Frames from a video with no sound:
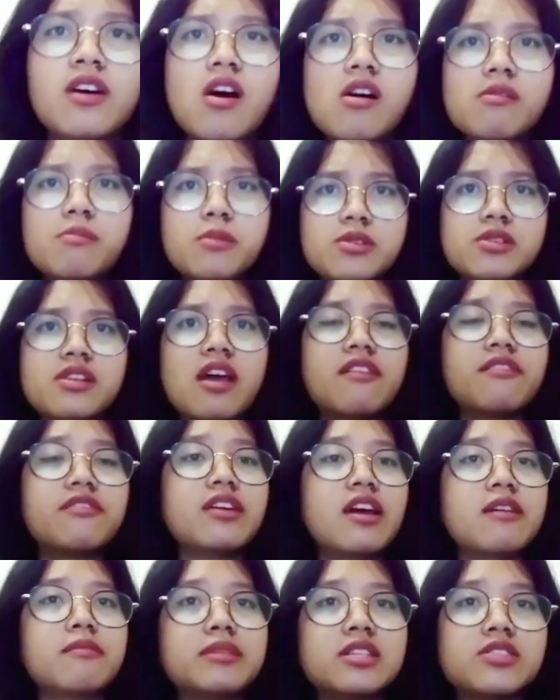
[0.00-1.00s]
Almost
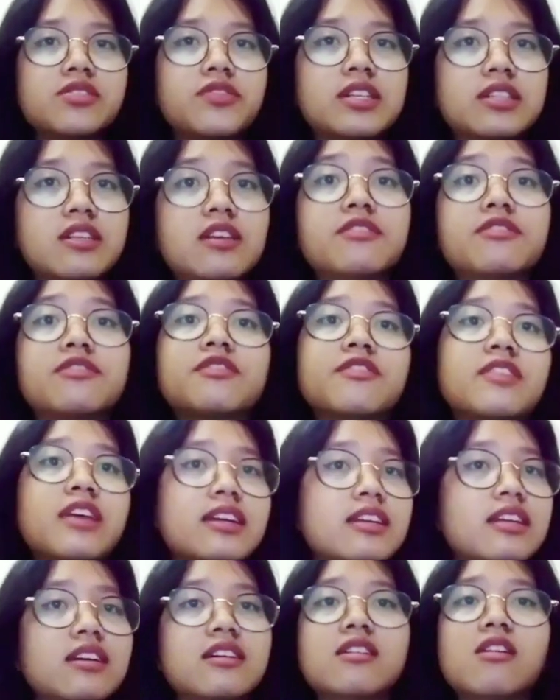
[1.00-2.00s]
every administrative,
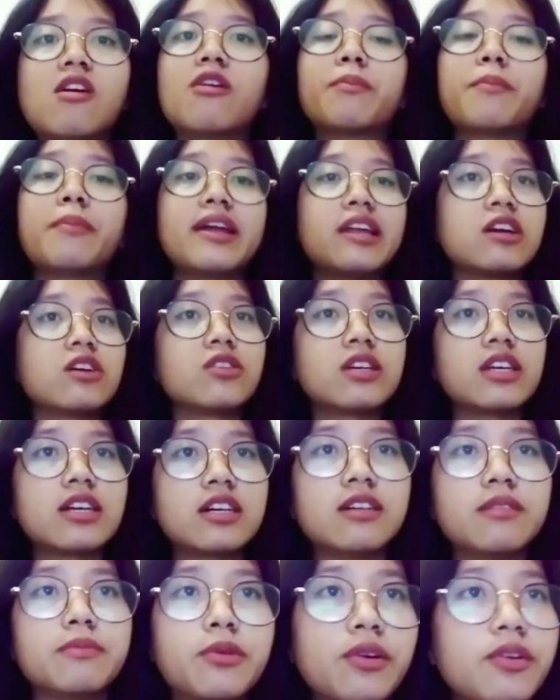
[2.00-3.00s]
technical, or
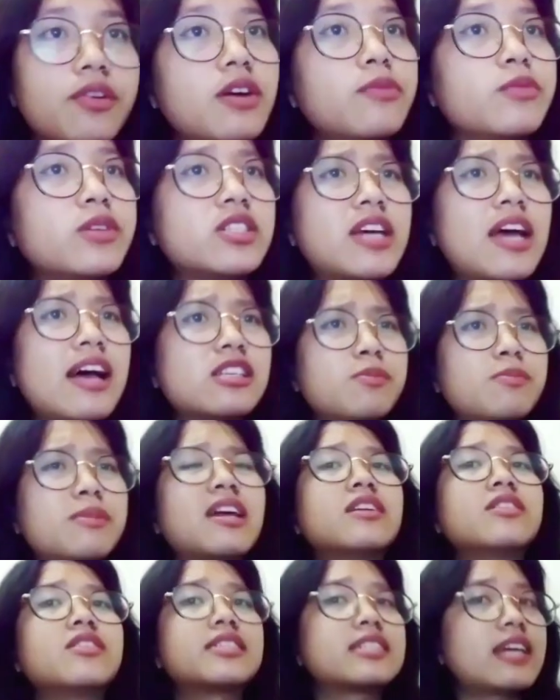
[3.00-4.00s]
pedagogical program which has
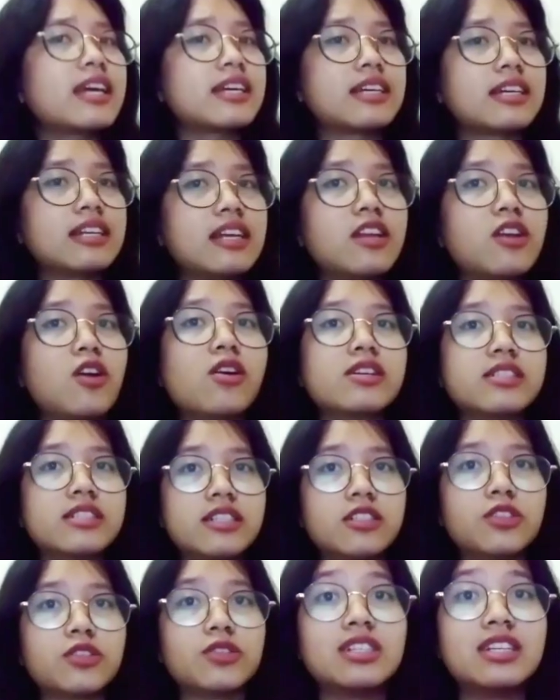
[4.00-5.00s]
been undertaken in
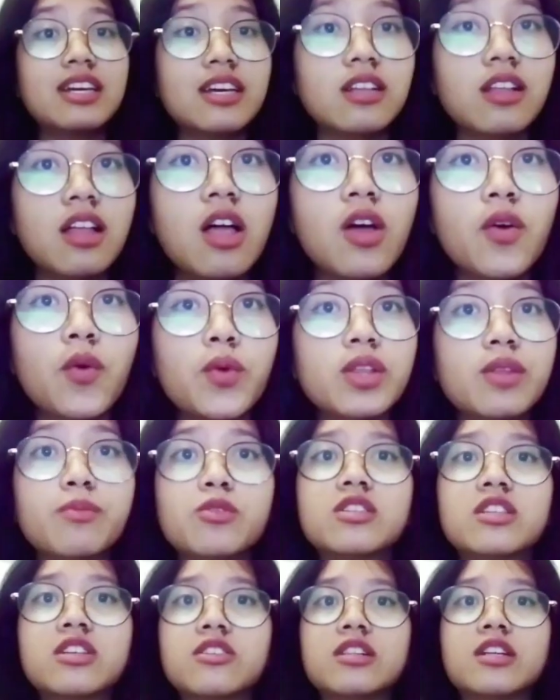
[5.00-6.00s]
order to deal with
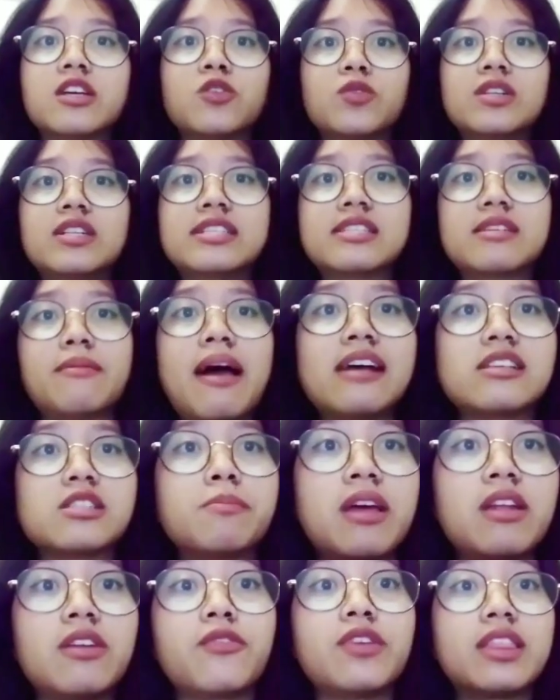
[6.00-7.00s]
multilingualism
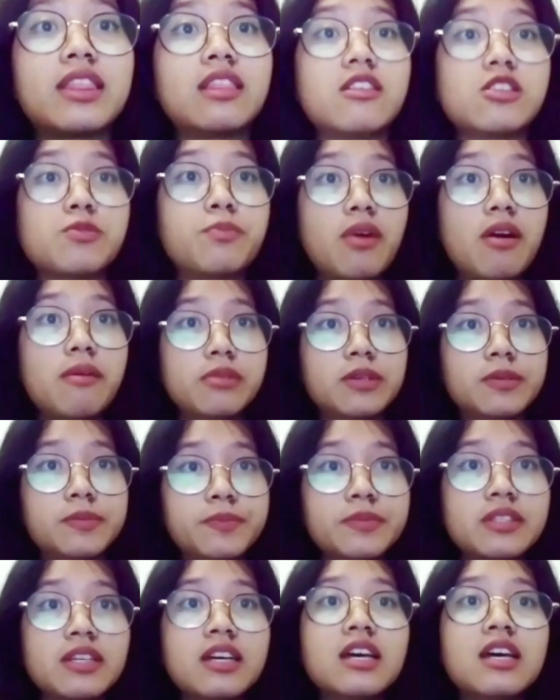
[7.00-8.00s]
has met with this problem.